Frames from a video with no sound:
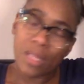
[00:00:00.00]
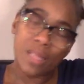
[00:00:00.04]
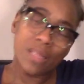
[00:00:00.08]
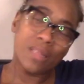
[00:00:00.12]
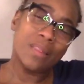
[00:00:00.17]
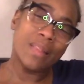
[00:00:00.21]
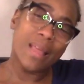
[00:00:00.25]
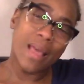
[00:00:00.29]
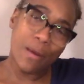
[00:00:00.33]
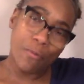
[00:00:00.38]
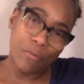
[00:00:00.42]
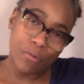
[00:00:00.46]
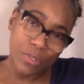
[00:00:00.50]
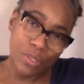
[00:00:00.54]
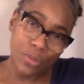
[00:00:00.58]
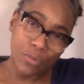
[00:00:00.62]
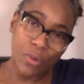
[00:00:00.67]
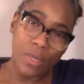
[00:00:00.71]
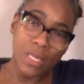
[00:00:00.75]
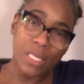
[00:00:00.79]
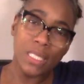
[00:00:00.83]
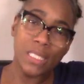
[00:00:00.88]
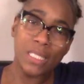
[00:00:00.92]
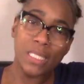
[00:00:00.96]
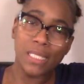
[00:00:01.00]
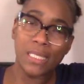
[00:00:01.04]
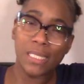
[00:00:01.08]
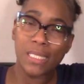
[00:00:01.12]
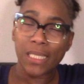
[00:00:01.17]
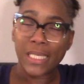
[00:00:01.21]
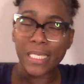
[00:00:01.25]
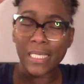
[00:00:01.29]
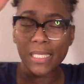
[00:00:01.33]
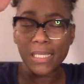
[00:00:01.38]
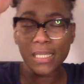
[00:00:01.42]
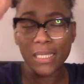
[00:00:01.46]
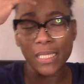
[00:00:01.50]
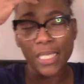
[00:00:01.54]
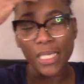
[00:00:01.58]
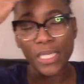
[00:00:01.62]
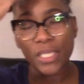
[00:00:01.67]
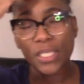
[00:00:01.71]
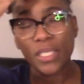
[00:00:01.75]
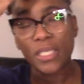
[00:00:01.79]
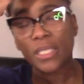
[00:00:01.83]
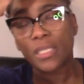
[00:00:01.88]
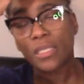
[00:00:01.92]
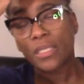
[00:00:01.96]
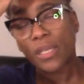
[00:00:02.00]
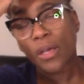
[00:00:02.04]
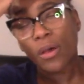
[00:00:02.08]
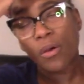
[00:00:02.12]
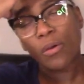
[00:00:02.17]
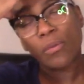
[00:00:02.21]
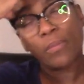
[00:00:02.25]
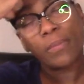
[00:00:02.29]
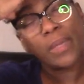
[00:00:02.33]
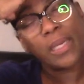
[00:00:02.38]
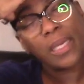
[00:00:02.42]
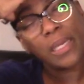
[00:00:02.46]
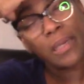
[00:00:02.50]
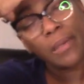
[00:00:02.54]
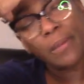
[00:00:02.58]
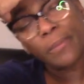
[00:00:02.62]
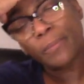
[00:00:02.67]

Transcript: that was one of the things that she told me